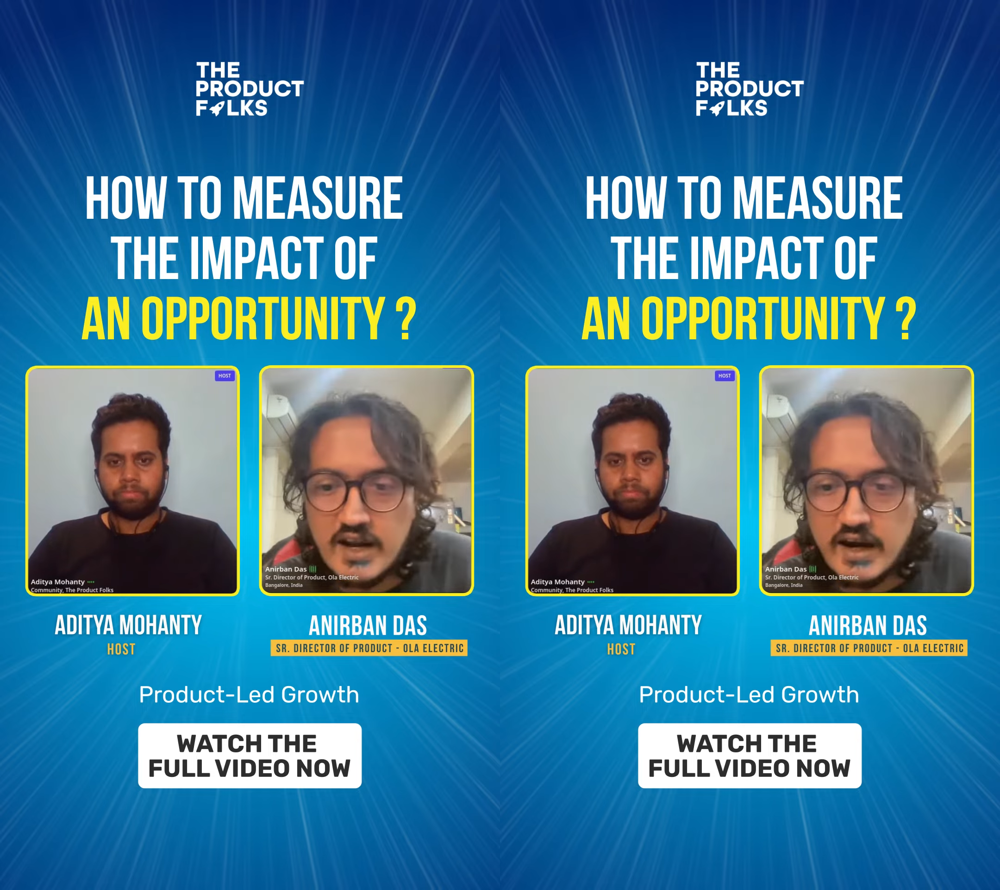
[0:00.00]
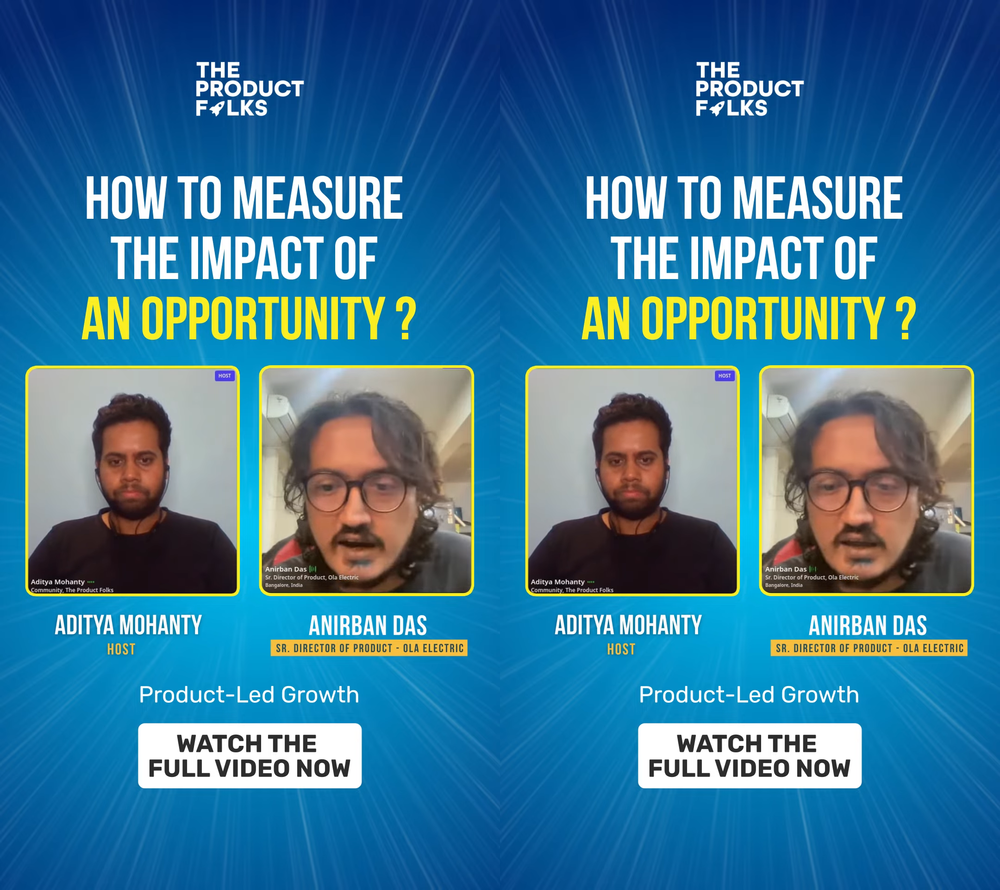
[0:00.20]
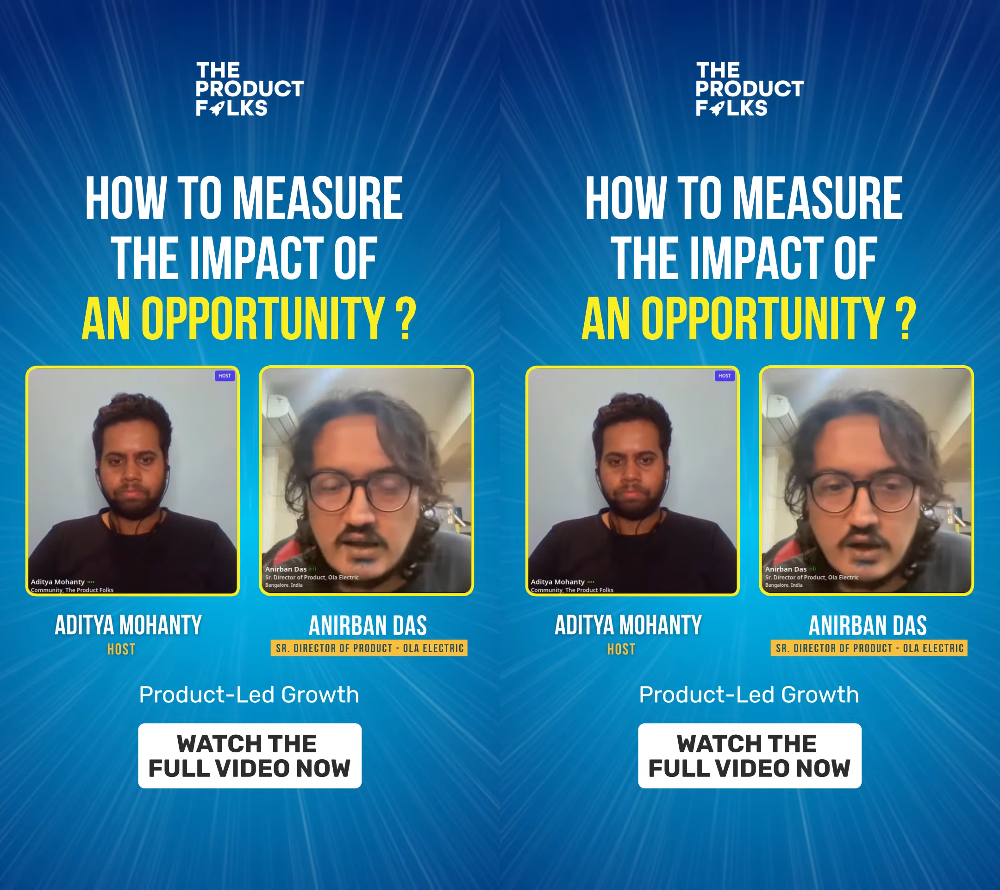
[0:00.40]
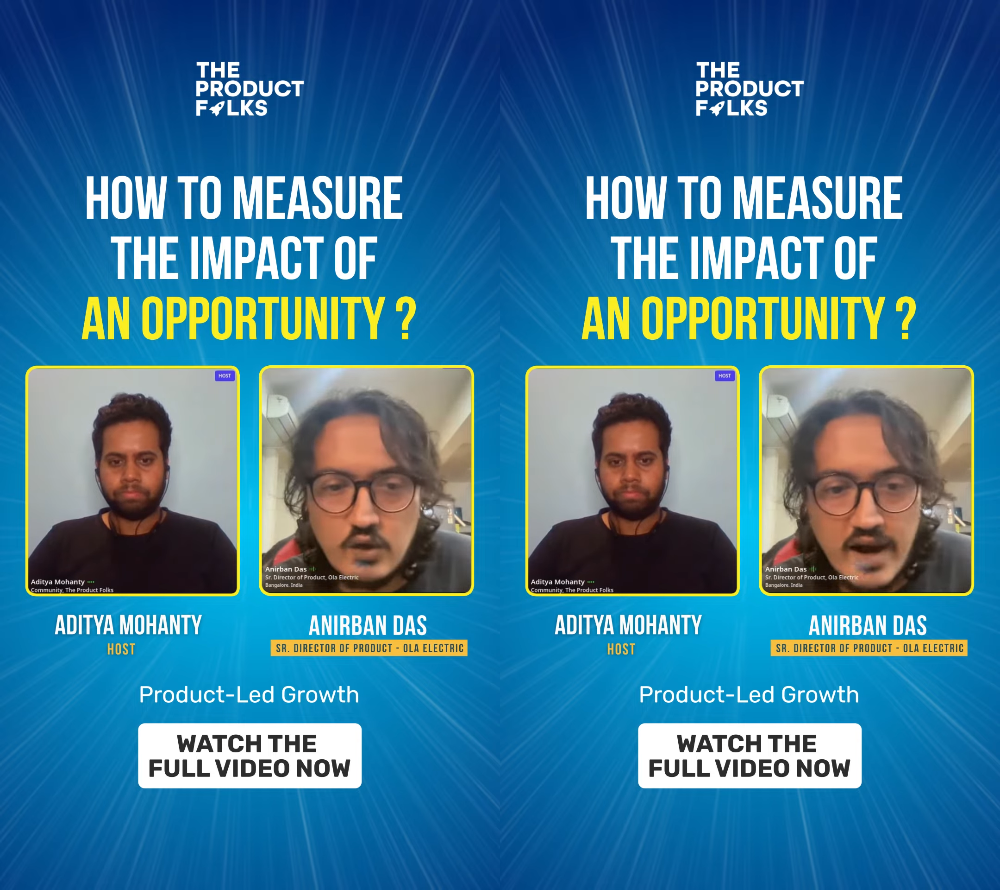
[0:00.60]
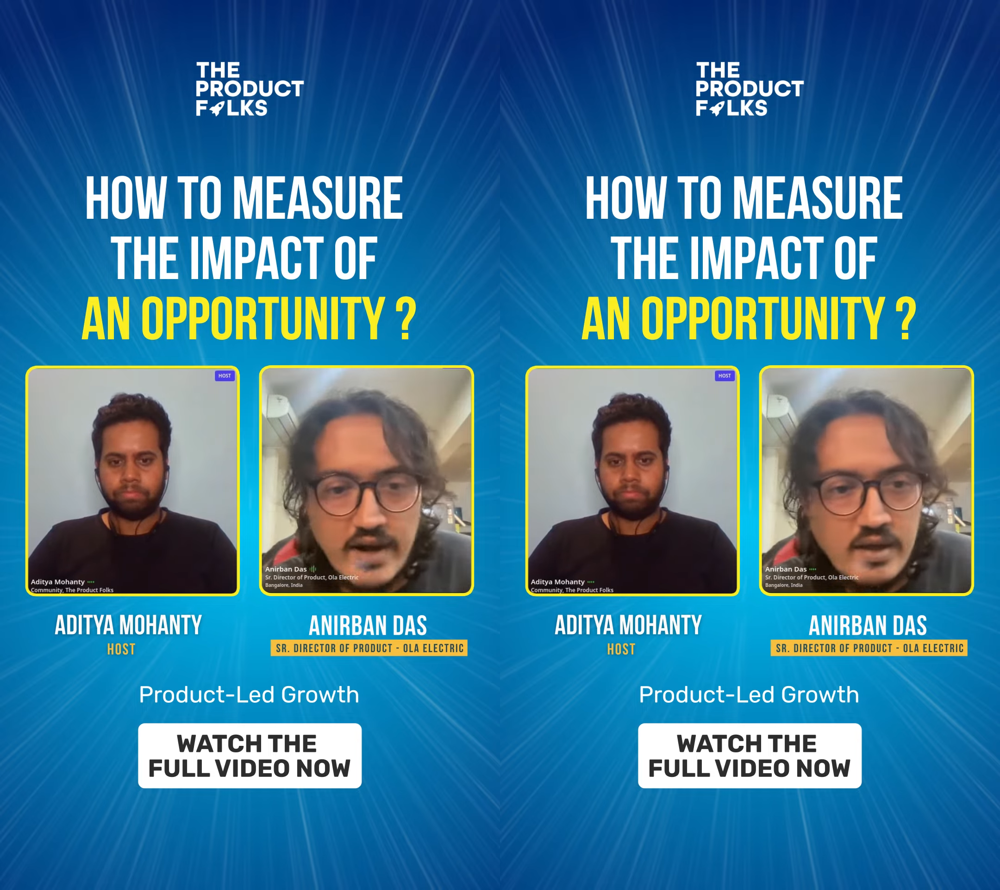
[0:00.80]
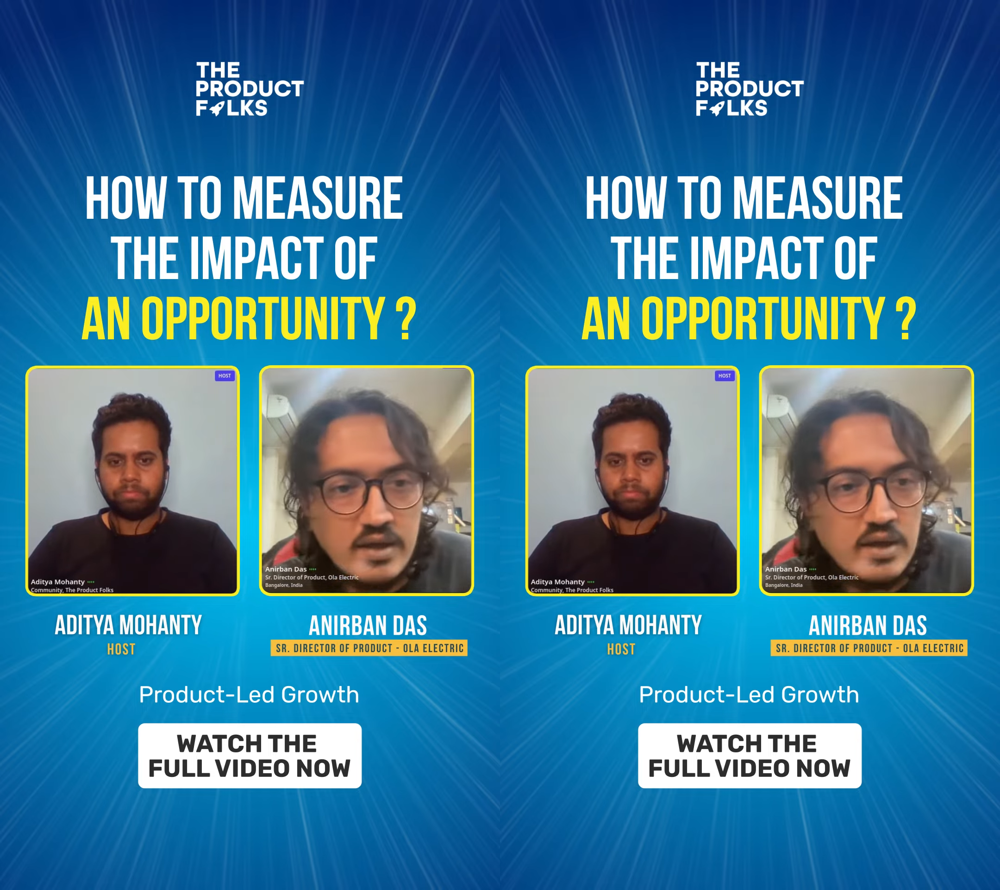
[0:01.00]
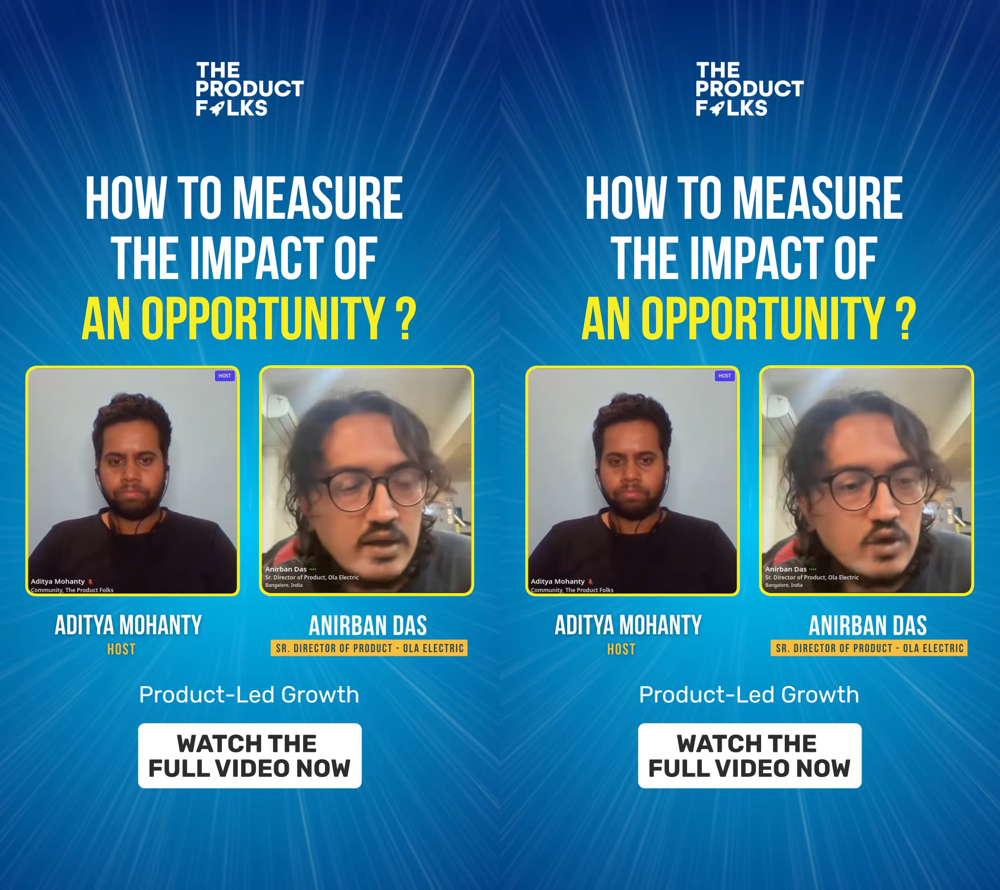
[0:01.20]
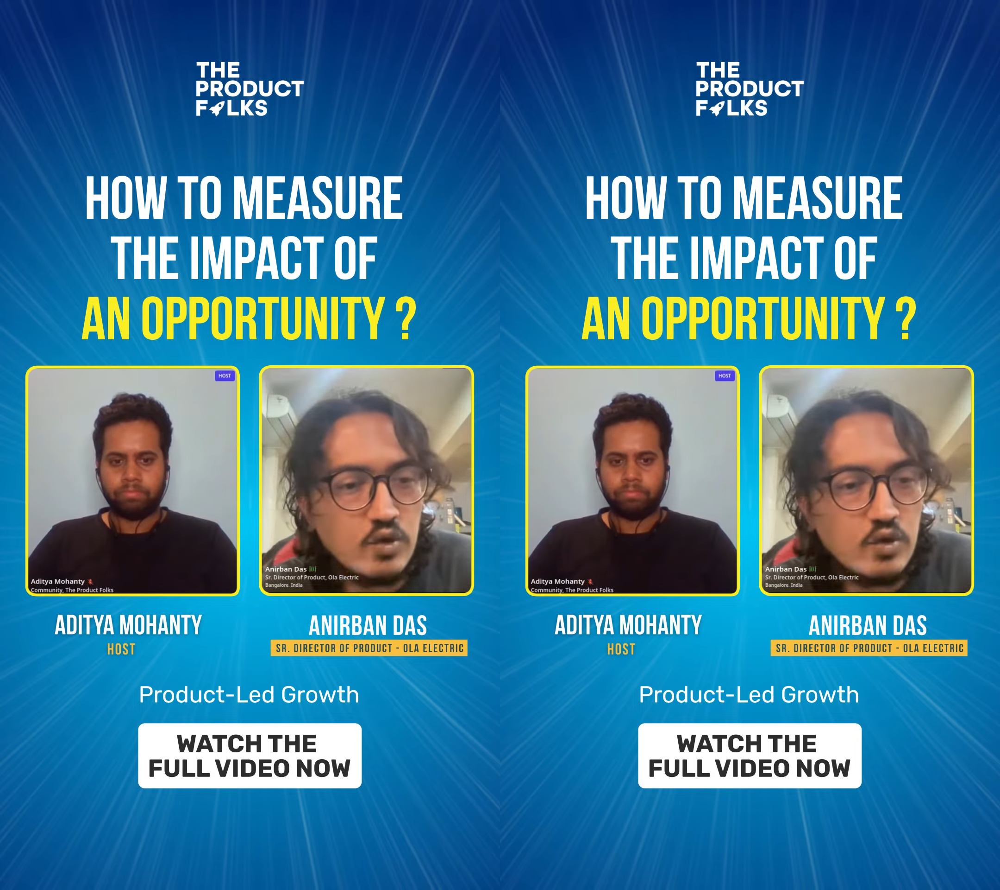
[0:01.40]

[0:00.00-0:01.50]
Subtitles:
only idea that you had,